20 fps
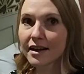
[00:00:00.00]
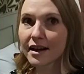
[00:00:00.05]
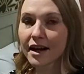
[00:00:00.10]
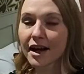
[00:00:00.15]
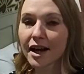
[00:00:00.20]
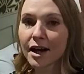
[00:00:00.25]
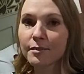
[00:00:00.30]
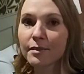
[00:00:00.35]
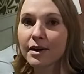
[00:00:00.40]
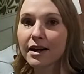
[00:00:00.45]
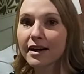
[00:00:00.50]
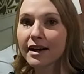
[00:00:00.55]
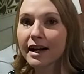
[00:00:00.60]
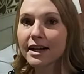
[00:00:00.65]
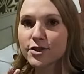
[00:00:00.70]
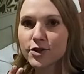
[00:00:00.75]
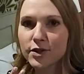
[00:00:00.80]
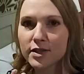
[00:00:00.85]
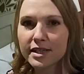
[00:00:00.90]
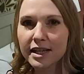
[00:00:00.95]
Um,
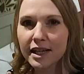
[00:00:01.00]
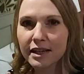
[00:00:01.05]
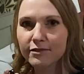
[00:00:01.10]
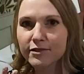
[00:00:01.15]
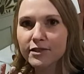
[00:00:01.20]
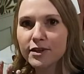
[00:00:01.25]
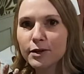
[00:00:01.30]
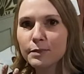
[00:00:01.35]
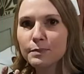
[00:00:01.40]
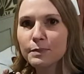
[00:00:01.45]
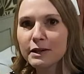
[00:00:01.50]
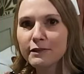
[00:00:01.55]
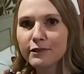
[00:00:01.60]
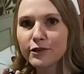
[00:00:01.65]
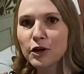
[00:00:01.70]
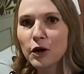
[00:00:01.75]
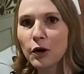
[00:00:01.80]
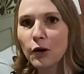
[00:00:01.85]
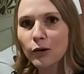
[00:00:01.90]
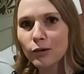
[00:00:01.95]
as you can tell, I've got a bit of a
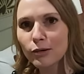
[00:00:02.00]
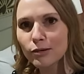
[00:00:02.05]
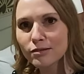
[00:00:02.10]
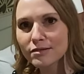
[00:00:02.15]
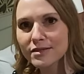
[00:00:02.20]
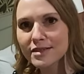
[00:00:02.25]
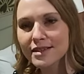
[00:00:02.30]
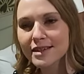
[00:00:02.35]
cold